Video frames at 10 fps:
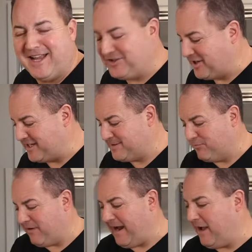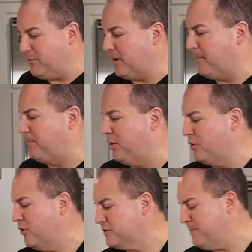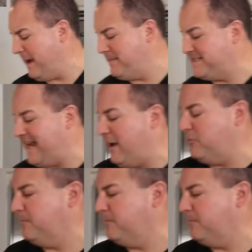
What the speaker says: legs are nice and brown. We're gonna pull those babies out,